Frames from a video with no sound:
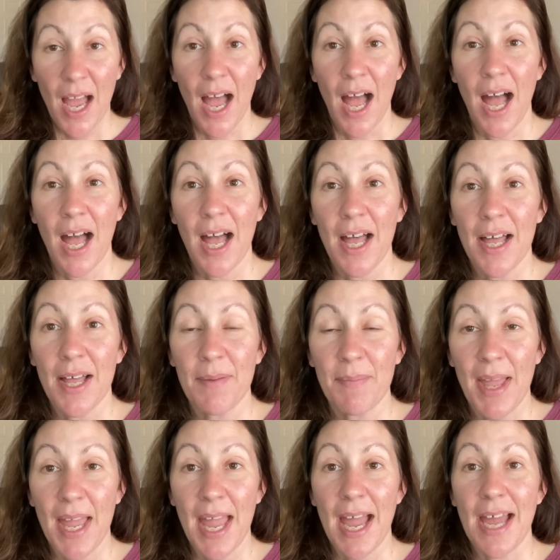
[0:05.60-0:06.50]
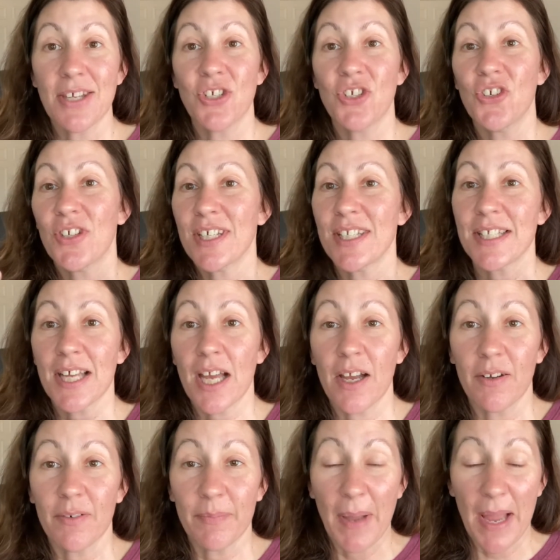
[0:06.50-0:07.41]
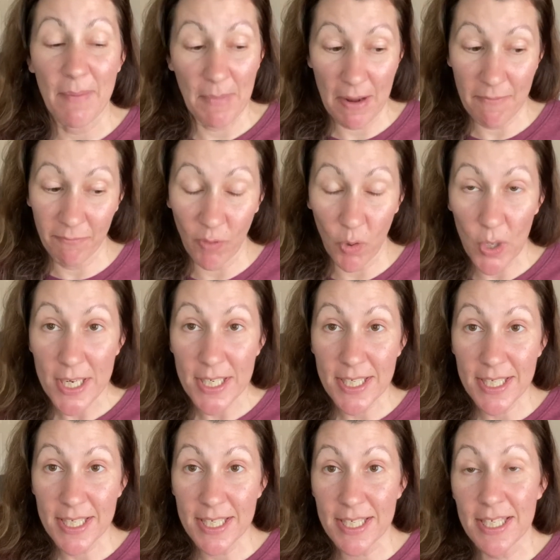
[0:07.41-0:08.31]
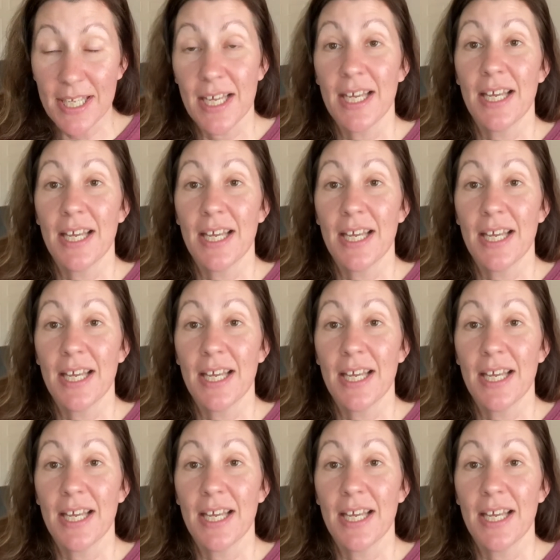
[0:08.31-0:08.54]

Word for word: As you can tell by my voice,